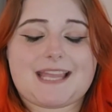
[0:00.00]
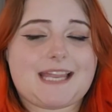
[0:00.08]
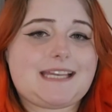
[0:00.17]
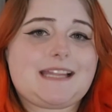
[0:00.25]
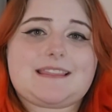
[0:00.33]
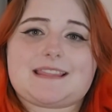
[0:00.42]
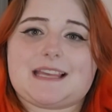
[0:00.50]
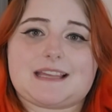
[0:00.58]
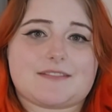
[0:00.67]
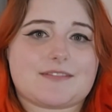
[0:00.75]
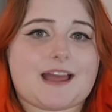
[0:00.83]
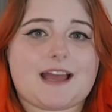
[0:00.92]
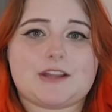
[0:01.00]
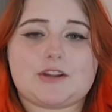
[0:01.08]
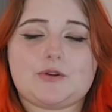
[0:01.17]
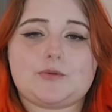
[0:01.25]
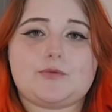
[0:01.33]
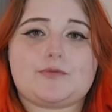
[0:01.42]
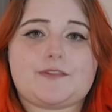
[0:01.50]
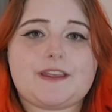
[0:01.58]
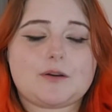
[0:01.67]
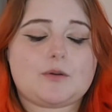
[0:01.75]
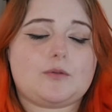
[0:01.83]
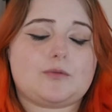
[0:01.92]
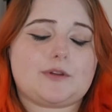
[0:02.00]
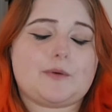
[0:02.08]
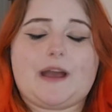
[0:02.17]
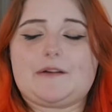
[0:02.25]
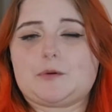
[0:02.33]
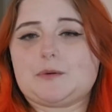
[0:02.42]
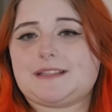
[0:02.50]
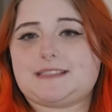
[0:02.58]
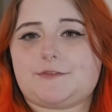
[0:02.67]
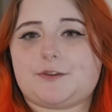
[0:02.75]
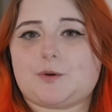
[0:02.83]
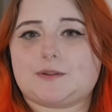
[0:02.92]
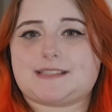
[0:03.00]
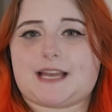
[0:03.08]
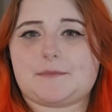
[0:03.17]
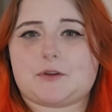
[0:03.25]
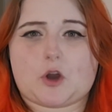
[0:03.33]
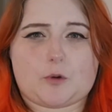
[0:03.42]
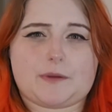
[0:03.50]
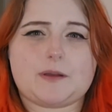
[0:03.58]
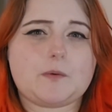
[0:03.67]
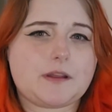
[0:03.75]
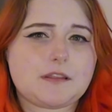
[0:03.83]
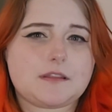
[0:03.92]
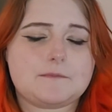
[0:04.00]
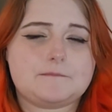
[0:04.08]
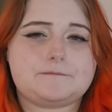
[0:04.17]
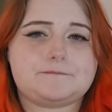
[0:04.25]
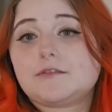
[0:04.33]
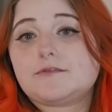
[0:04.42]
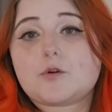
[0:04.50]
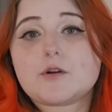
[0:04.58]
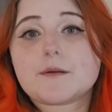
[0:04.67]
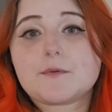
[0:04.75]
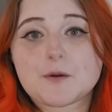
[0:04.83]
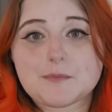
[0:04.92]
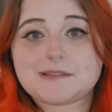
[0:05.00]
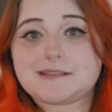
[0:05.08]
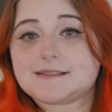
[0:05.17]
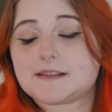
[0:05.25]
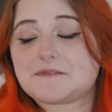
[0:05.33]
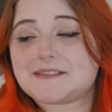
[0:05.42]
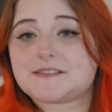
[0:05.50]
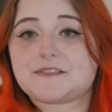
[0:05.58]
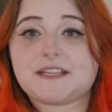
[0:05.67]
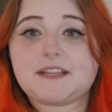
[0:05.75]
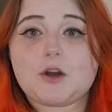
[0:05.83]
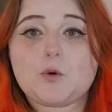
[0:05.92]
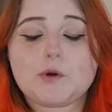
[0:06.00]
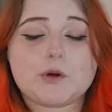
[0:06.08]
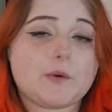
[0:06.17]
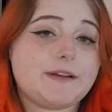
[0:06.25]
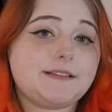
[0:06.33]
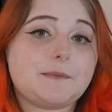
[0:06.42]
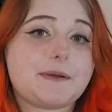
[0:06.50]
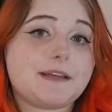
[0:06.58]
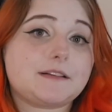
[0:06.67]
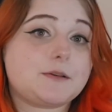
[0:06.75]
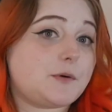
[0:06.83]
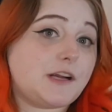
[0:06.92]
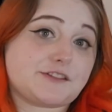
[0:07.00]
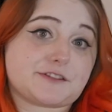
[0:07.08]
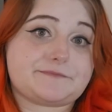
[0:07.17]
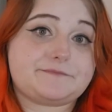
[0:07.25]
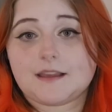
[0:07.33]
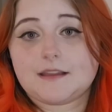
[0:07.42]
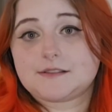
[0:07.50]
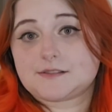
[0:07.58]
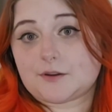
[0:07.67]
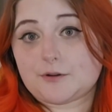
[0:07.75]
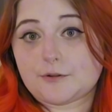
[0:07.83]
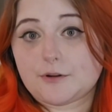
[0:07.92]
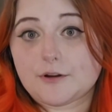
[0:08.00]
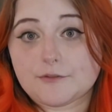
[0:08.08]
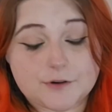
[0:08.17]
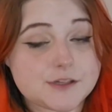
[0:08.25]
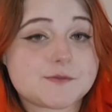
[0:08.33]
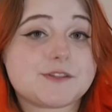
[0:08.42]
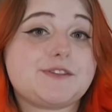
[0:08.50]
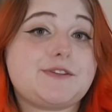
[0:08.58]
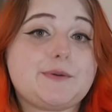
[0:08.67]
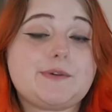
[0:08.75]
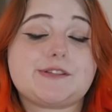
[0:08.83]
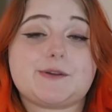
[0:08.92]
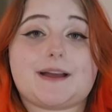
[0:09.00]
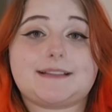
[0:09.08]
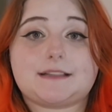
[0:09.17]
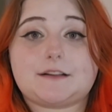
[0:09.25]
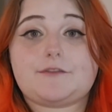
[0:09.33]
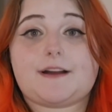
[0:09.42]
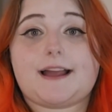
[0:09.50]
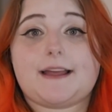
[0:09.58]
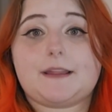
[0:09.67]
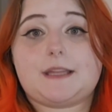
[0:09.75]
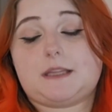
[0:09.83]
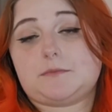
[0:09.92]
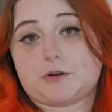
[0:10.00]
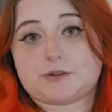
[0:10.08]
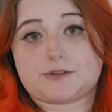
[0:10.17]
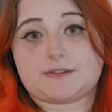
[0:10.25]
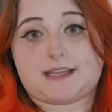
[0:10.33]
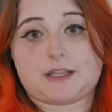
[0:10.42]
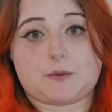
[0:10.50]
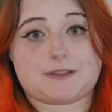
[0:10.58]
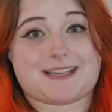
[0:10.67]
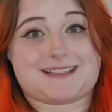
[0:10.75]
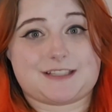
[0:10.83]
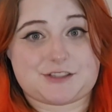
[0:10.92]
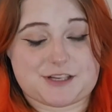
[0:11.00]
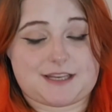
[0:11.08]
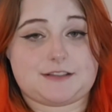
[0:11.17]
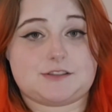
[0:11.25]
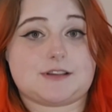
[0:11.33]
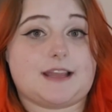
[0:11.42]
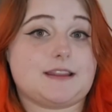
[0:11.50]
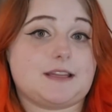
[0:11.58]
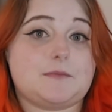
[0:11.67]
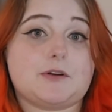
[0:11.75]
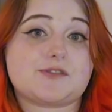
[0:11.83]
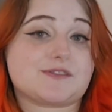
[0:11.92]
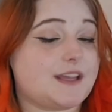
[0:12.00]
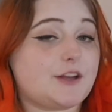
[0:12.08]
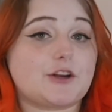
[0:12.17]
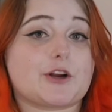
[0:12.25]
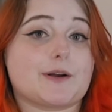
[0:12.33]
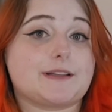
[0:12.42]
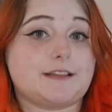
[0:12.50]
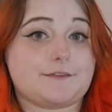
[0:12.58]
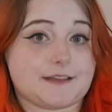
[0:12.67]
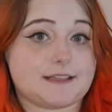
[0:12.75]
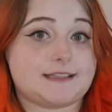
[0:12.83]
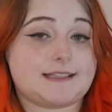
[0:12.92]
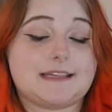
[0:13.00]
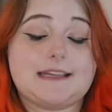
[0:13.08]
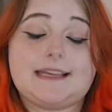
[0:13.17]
anything that you feel you have a really difficult time coping with. For the purposes of this video, we're going to pick depression. So first what you do is you identify the emotion that you would like to change and the emotion that you're currently feeling.